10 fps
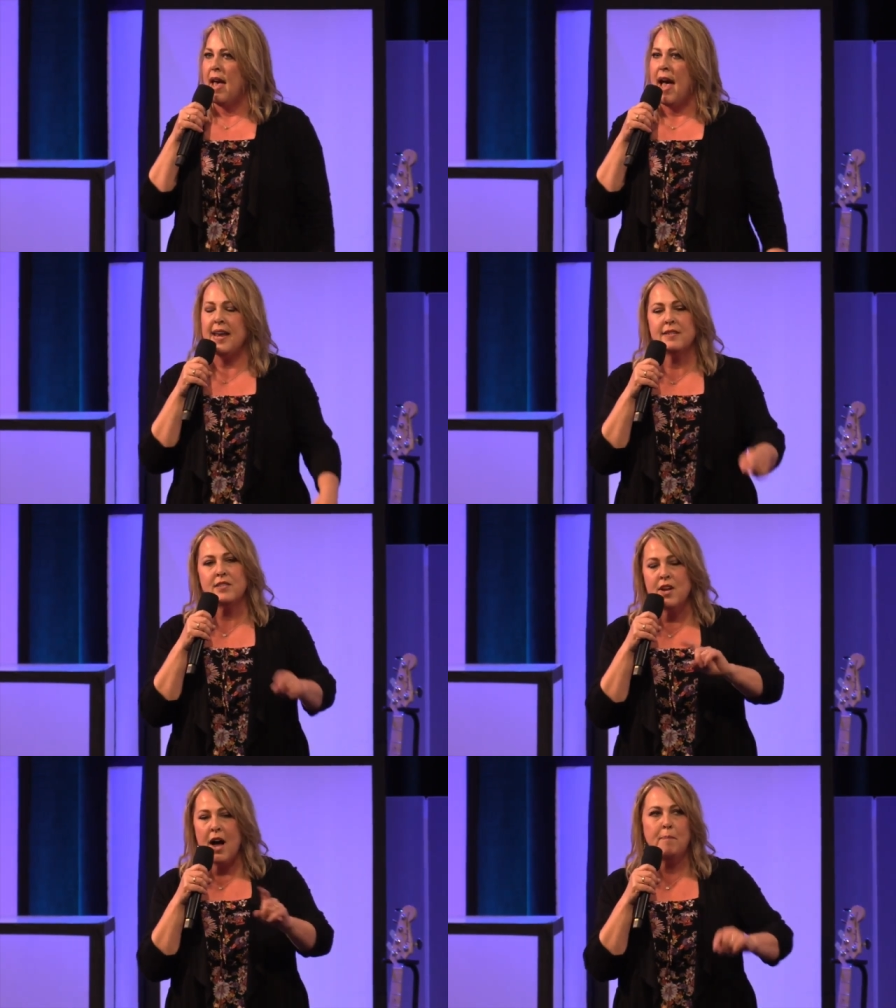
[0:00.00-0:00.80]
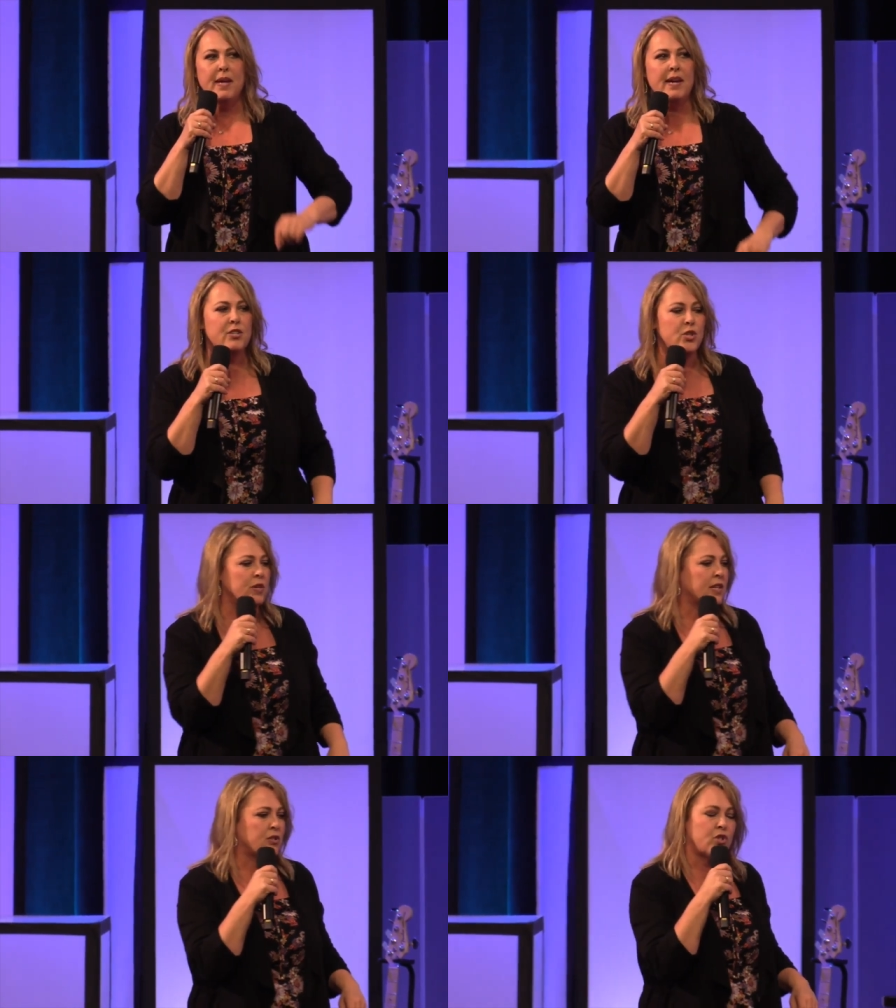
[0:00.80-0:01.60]
And it's not because you
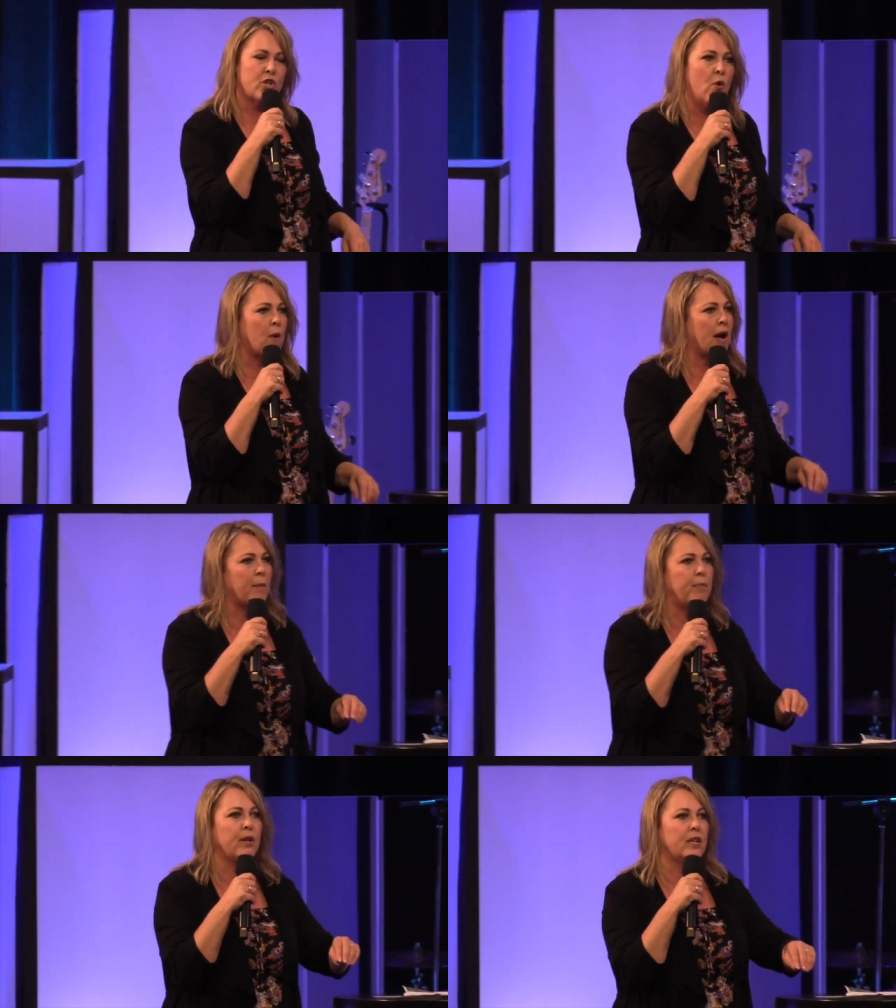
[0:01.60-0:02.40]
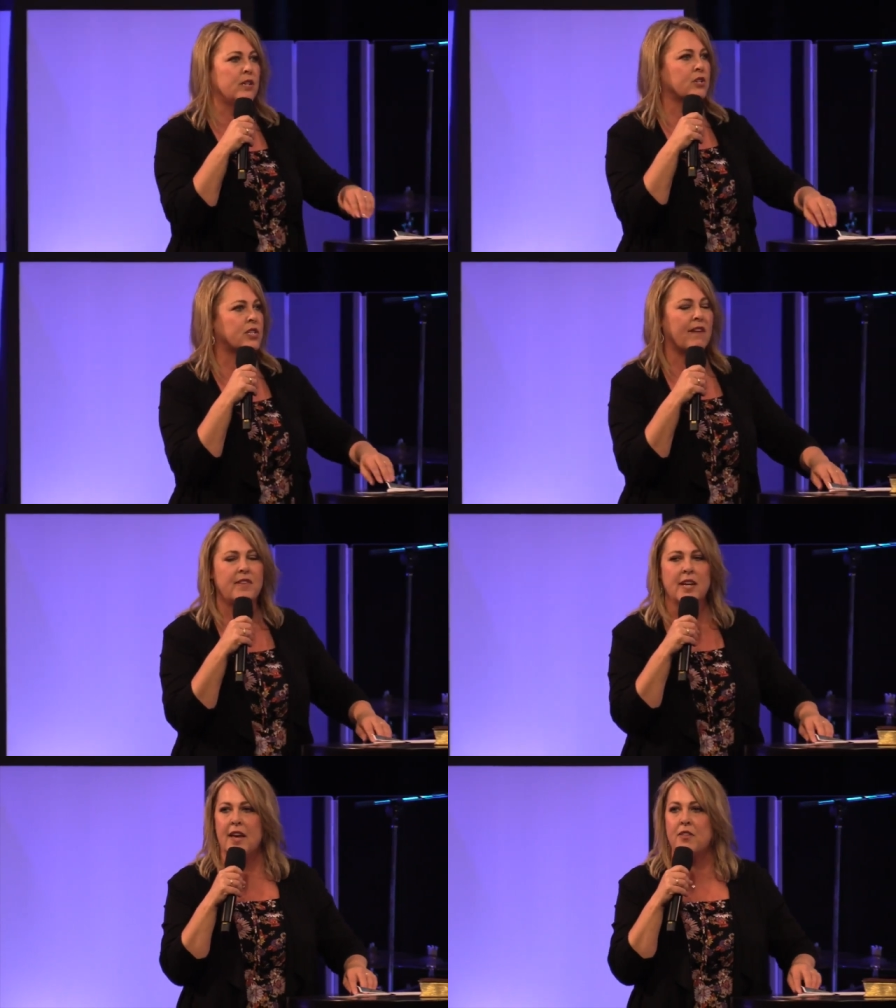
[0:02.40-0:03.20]
did so well pulling yourself
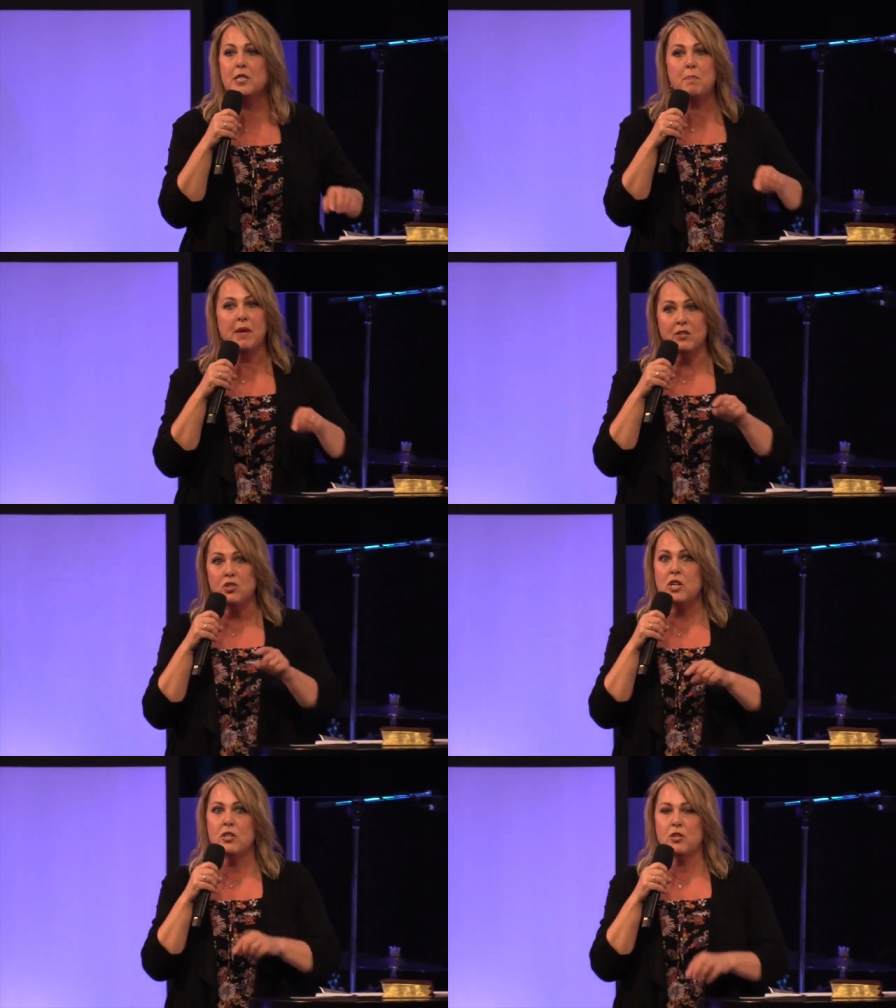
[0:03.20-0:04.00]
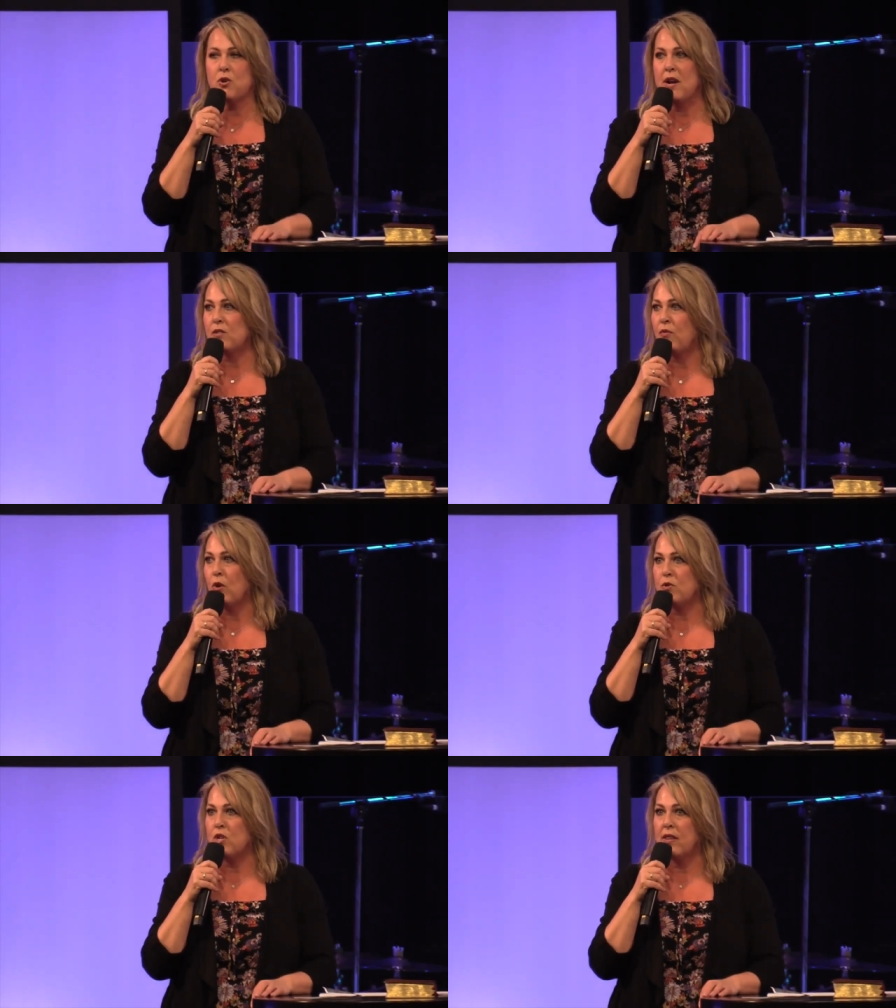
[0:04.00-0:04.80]
together, it's because Jesus
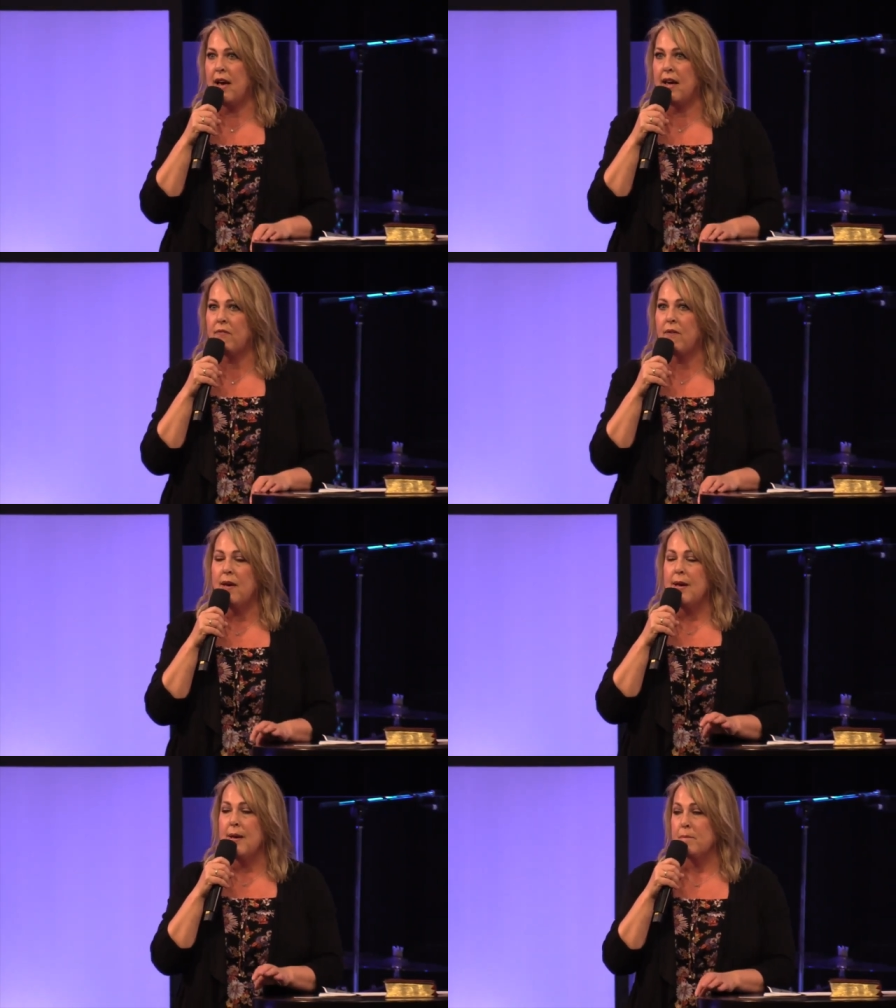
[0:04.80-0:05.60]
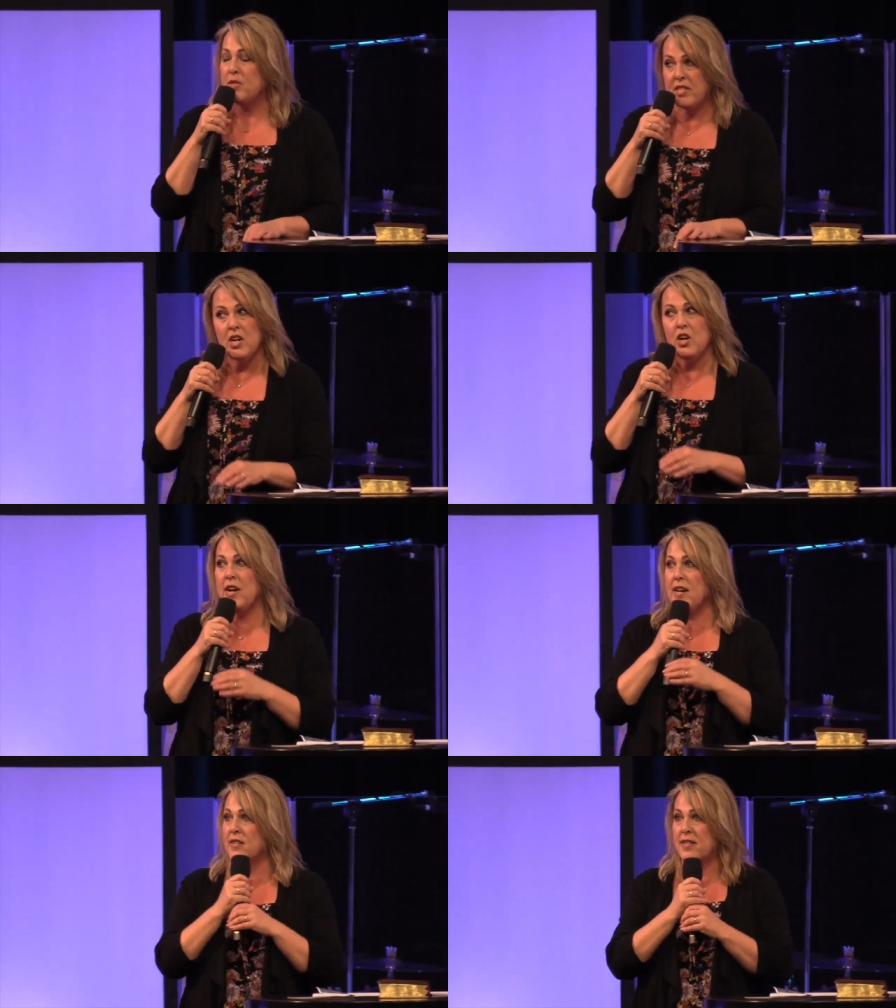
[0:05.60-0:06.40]
transformed your life.
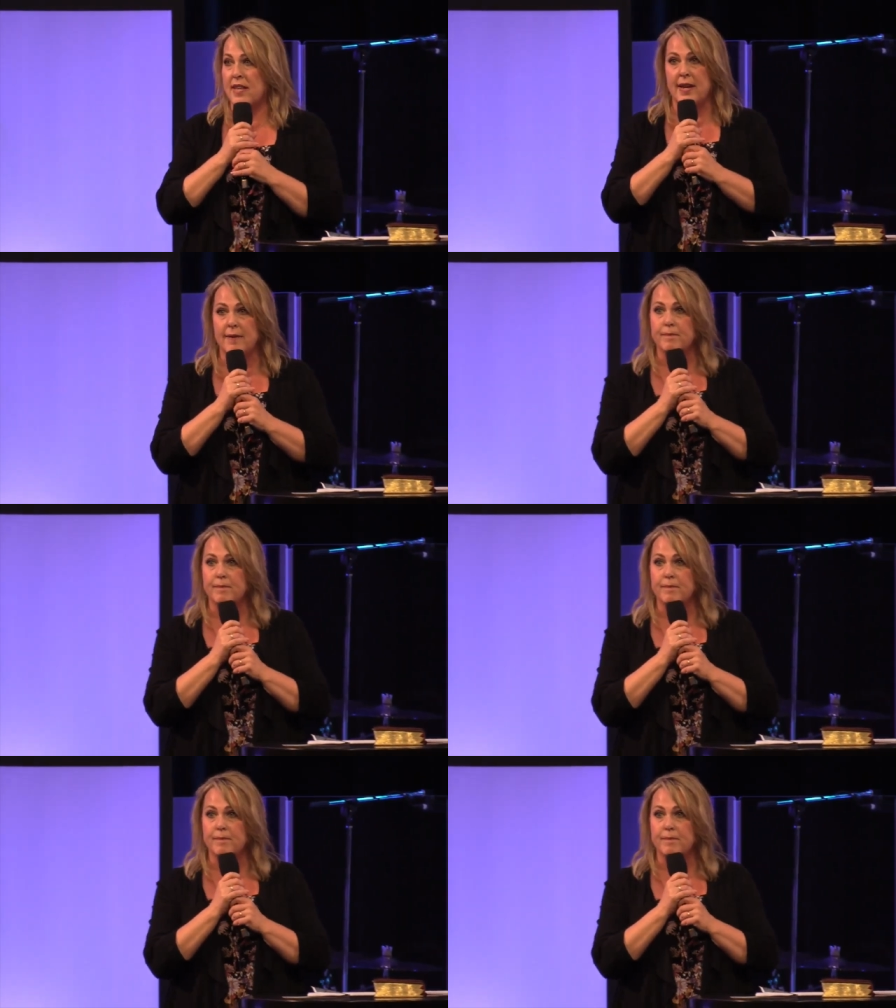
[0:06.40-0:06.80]
Seriously.